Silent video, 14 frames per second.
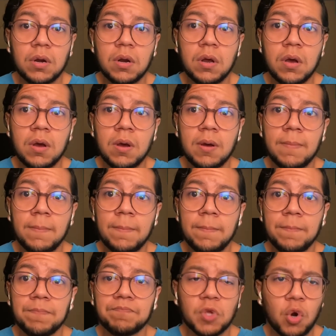
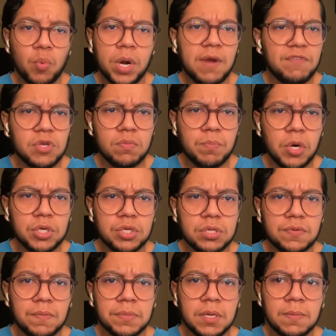or whatever you purchase
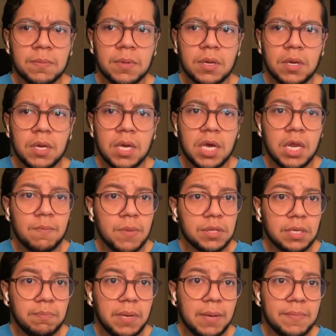from them in
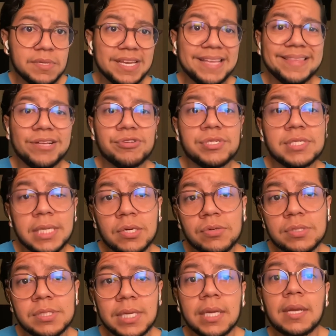monthly payments, and they'll still
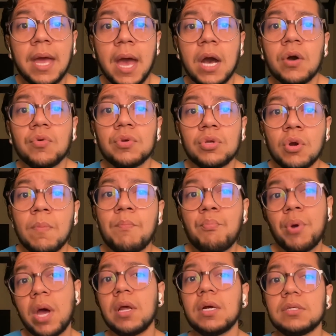send out your
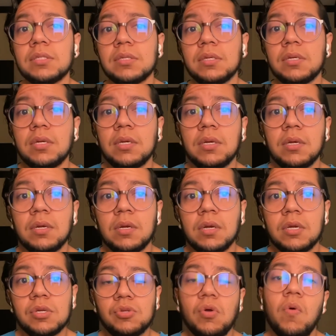product.
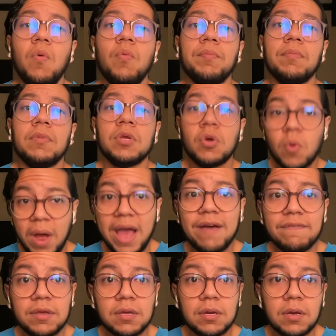So you'll
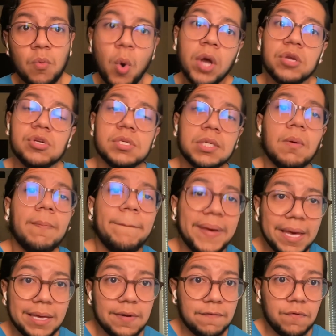have it while you're still
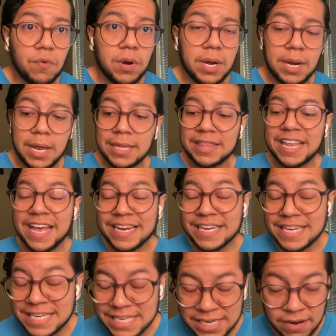paying for it. And that
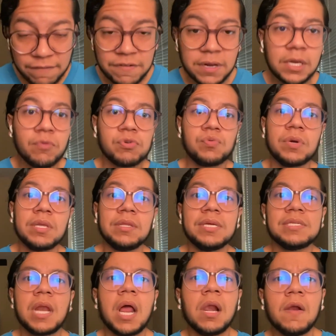definitely was one of the things
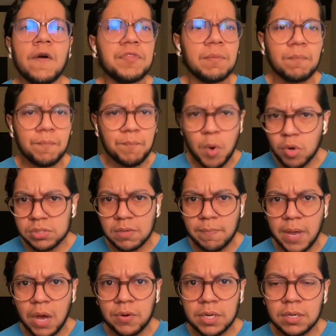that I loved the most
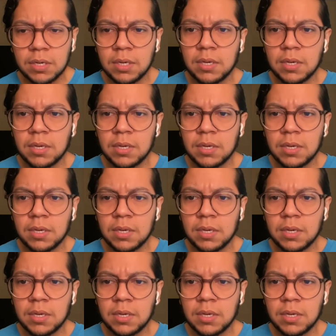about it,